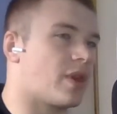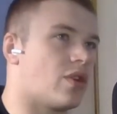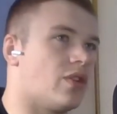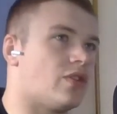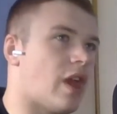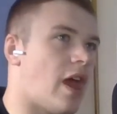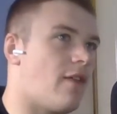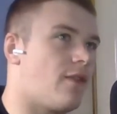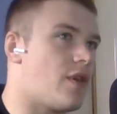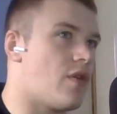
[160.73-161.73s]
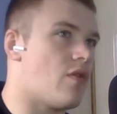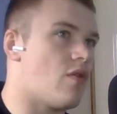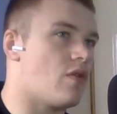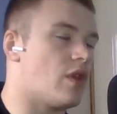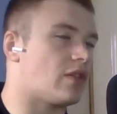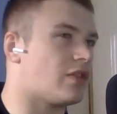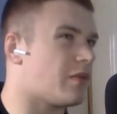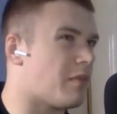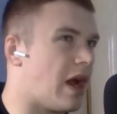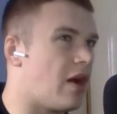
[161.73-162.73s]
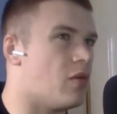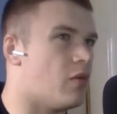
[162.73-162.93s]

because it doesn't matter